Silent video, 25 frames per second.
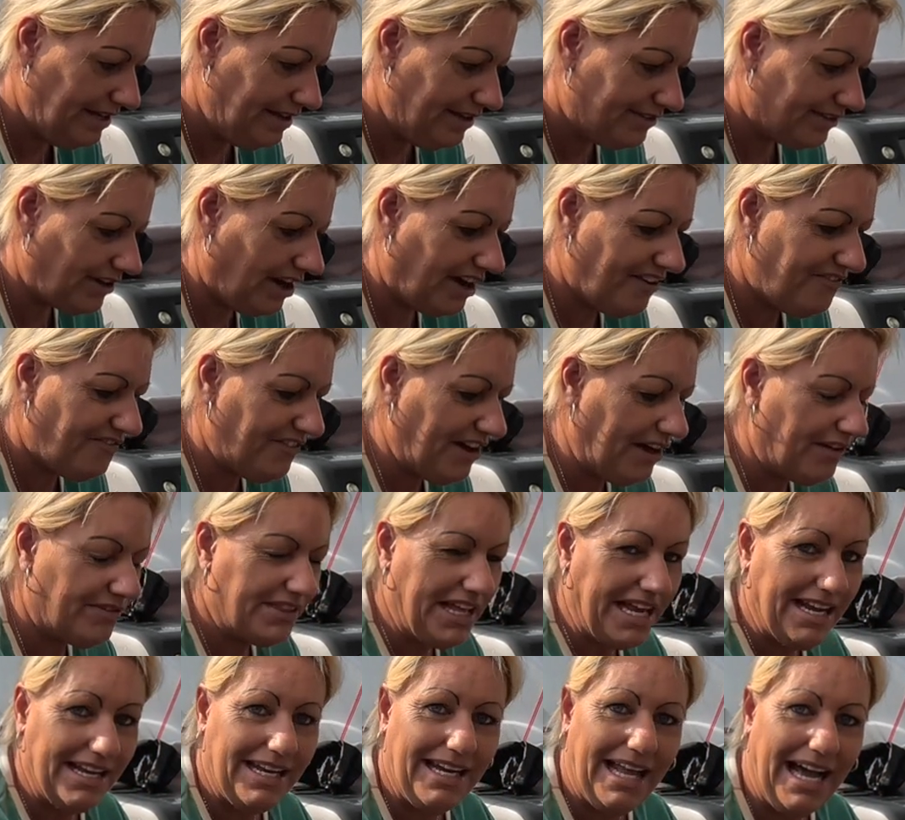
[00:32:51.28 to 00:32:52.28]
that I felt
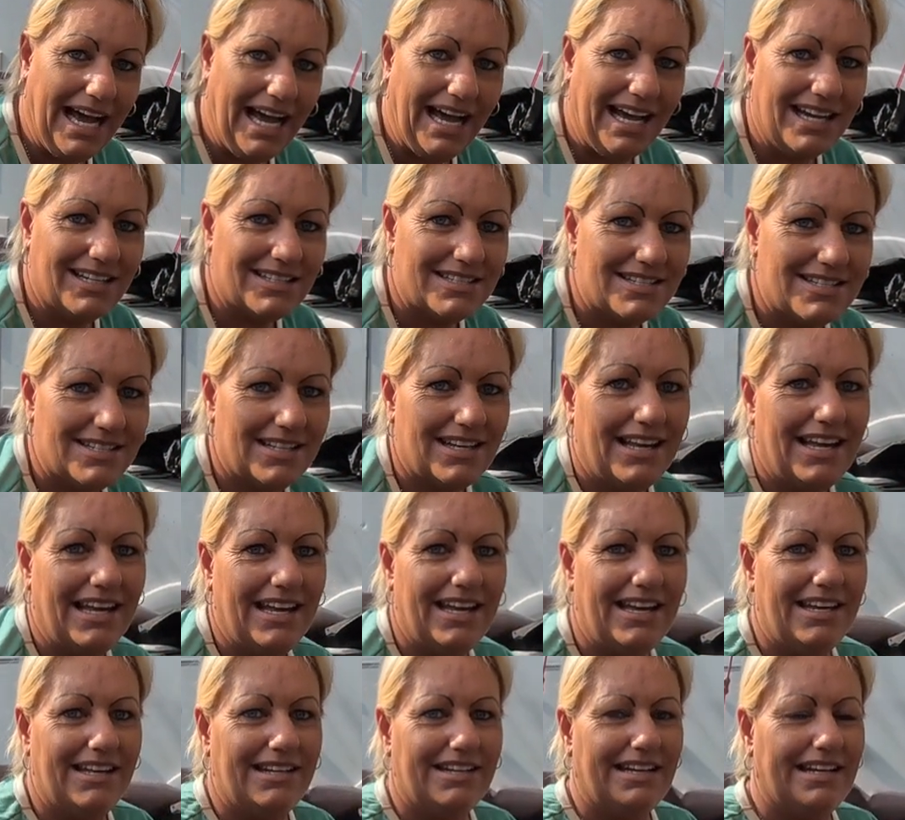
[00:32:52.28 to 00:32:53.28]
they lacked,
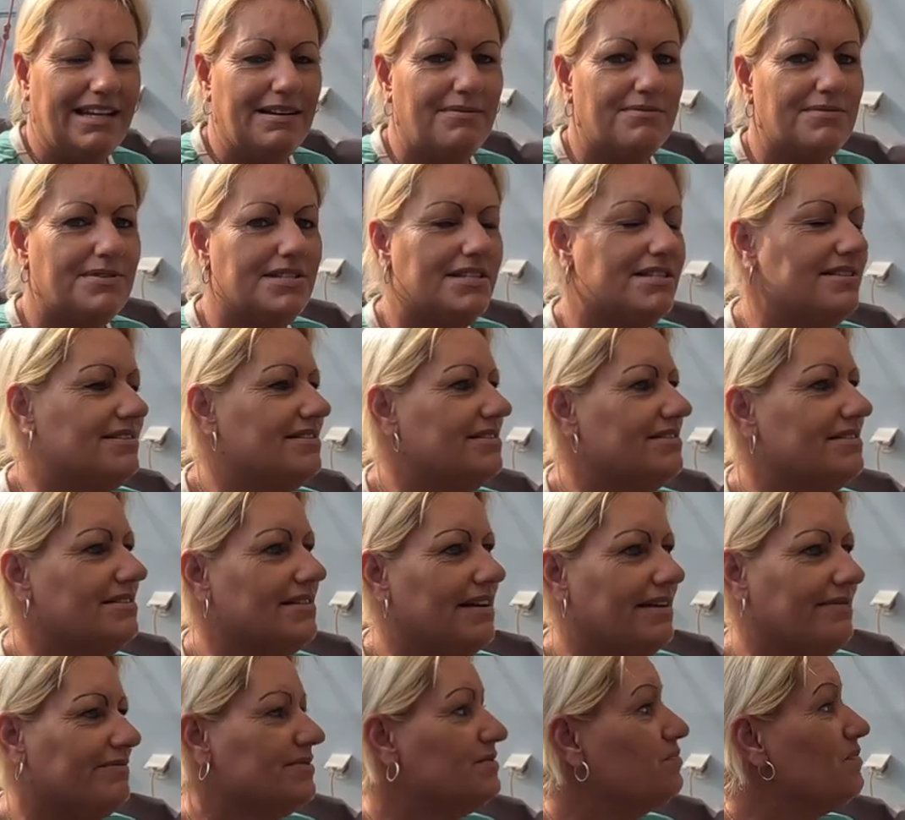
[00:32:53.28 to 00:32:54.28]
and it was
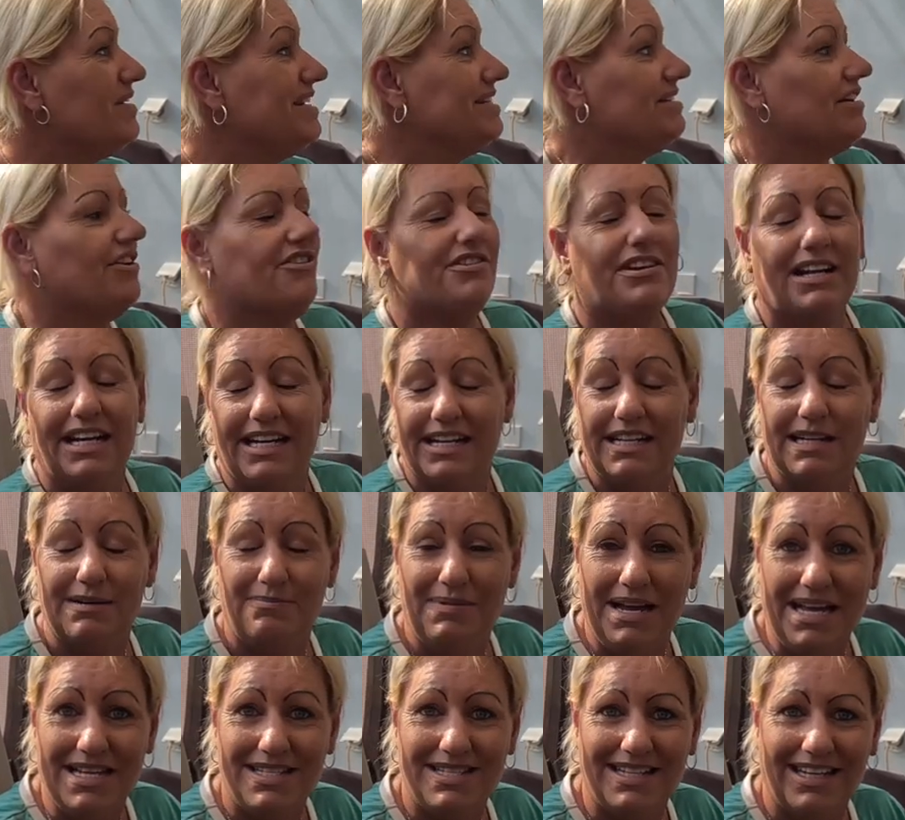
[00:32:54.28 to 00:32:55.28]
it was window cleaner
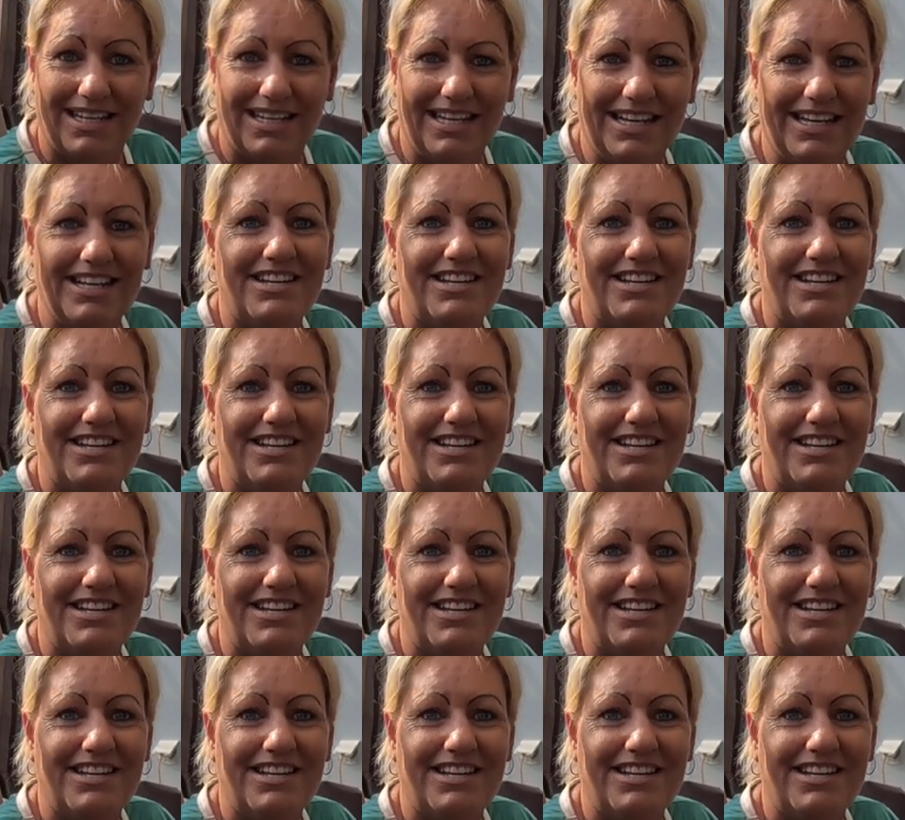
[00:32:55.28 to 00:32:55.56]
basically.